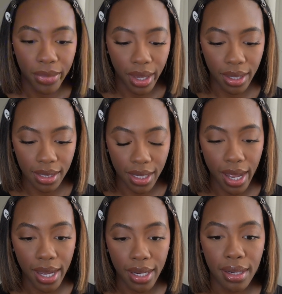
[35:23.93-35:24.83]
and to
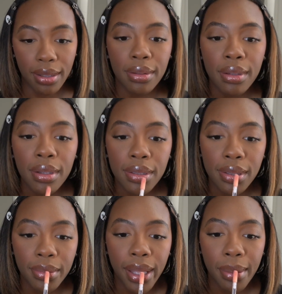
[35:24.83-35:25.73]
add in
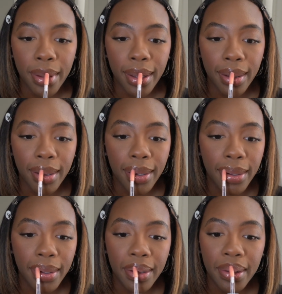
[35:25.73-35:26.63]
some light pink
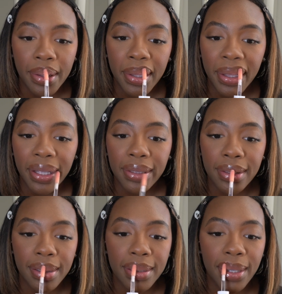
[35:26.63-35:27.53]

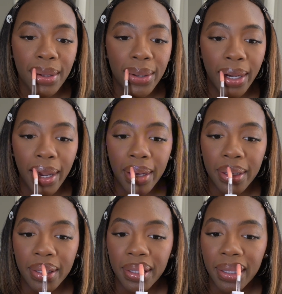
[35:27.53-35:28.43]
to tone
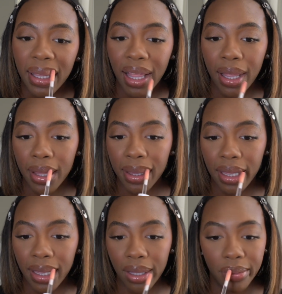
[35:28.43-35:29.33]
down
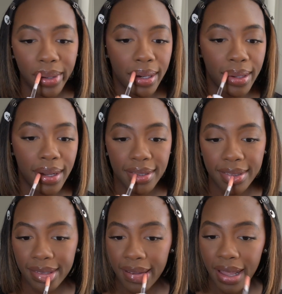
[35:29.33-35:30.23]
the
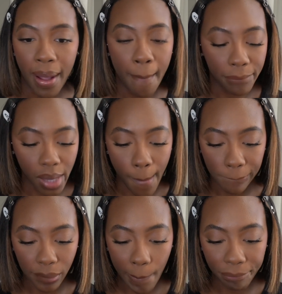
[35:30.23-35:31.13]
redness
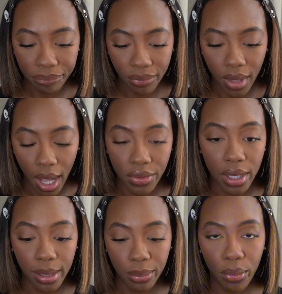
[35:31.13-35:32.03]
of
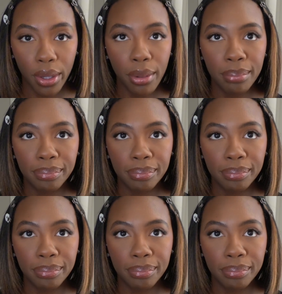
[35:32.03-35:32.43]
the lip oil.